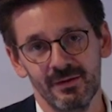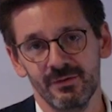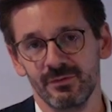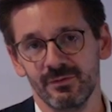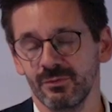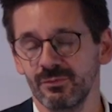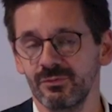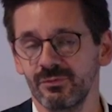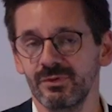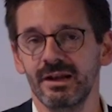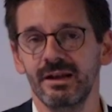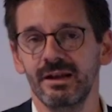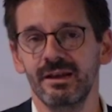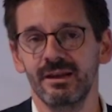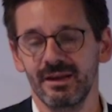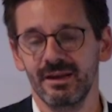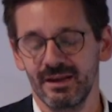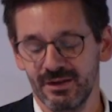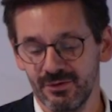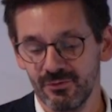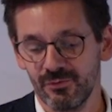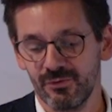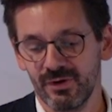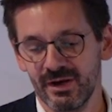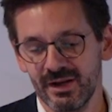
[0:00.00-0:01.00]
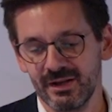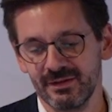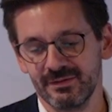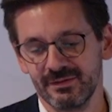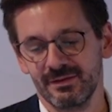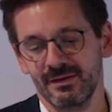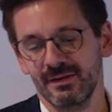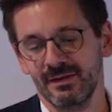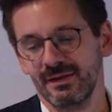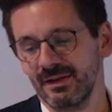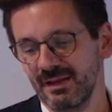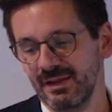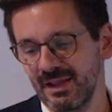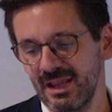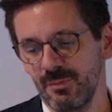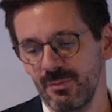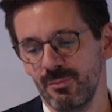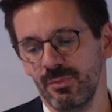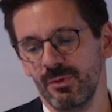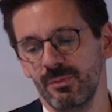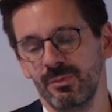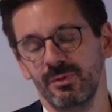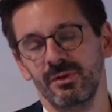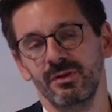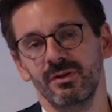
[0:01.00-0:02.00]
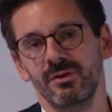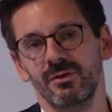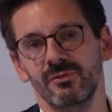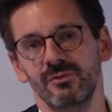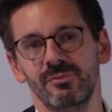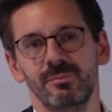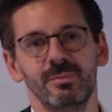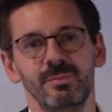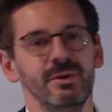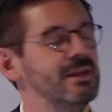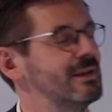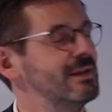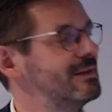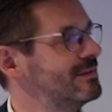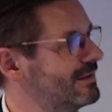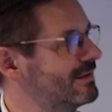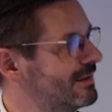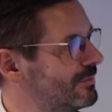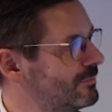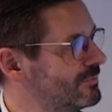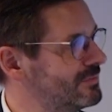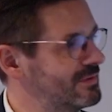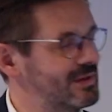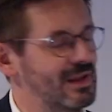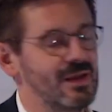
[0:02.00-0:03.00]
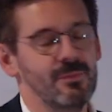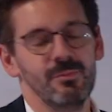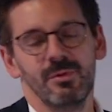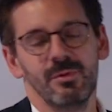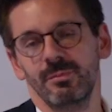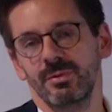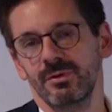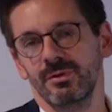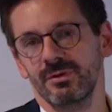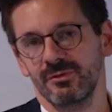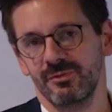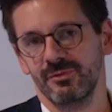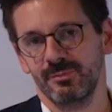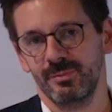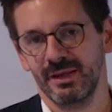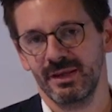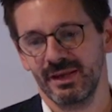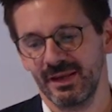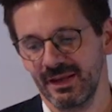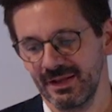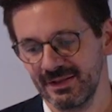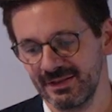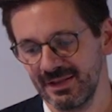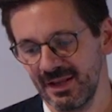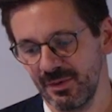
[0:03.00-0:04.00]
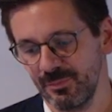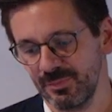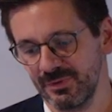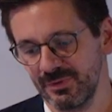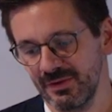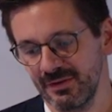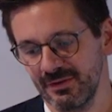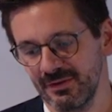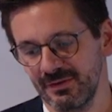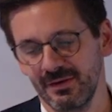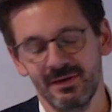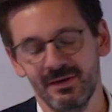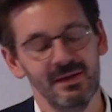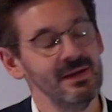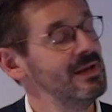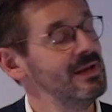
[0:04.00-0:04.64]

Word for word: So really in red, capable of being dimmed, capable of being adapted.